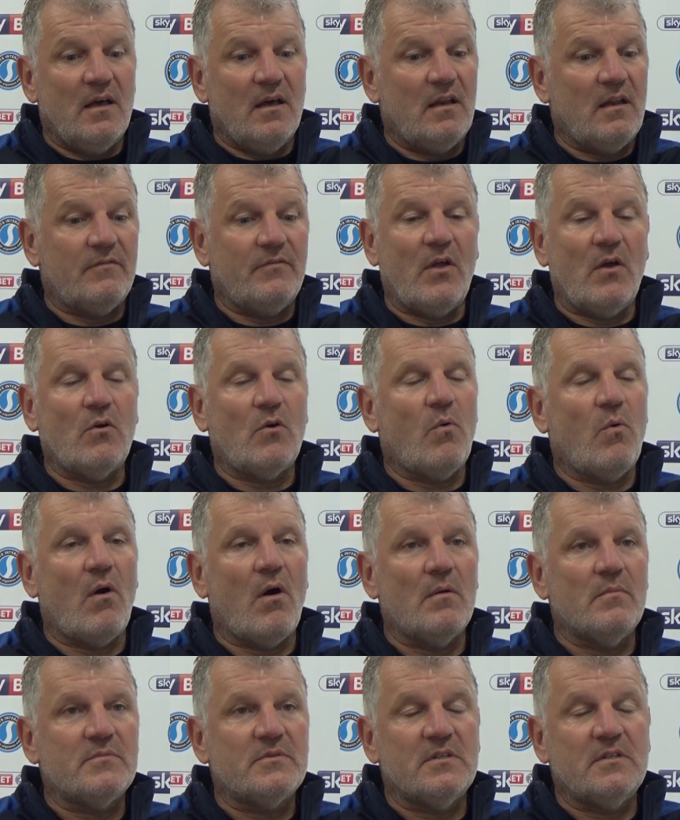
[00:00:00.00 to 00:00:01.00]
And have no
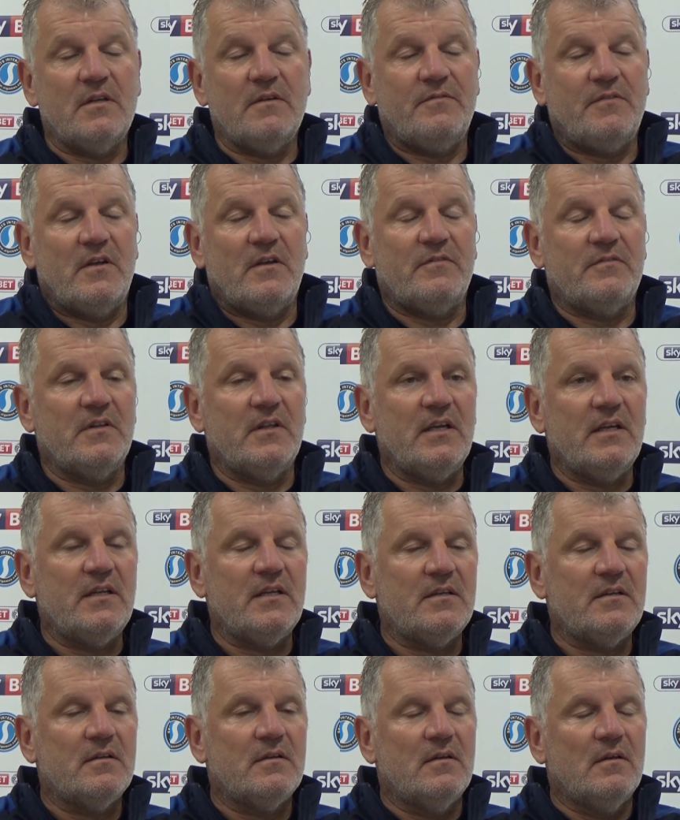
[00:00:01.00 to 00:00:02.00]
qualms. And if
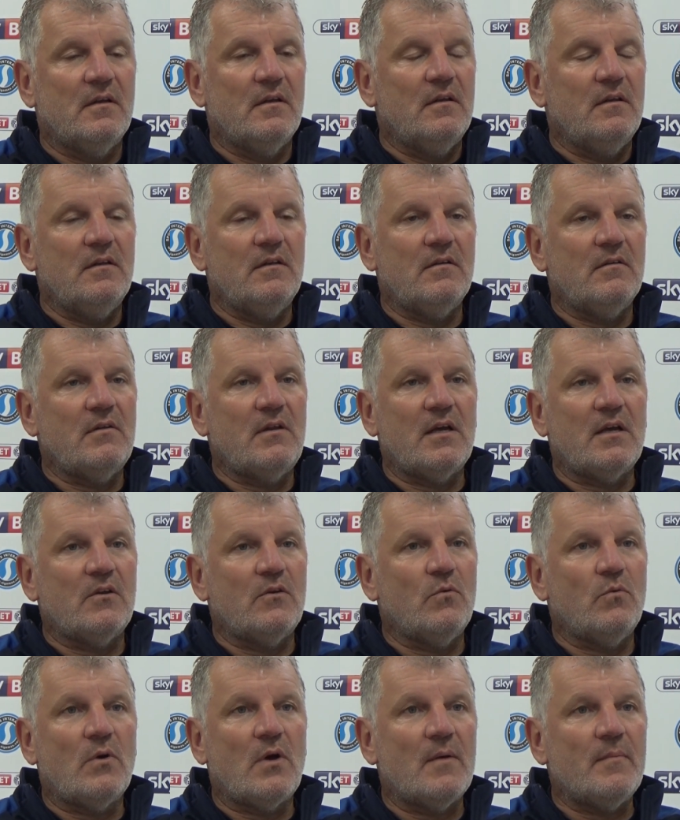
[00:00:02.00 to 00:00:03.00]
needed, you know, they can
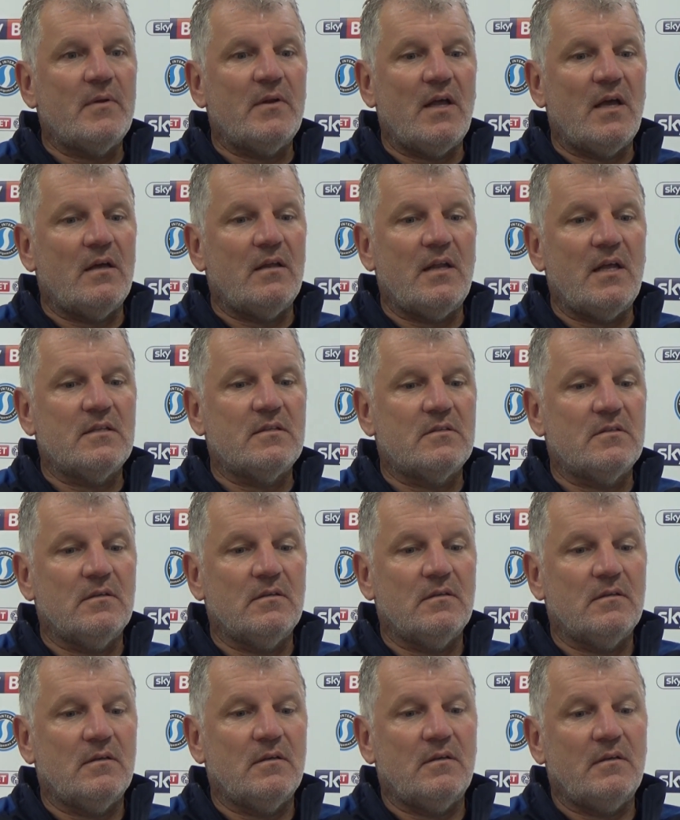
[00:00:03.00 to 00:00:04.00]
all come and add
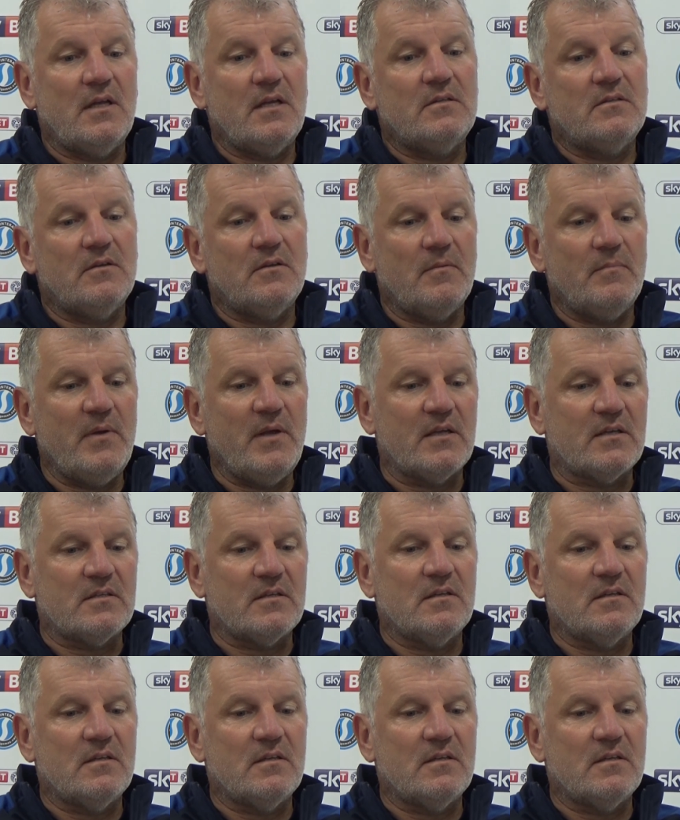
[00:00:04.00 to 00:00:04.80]
to the mix.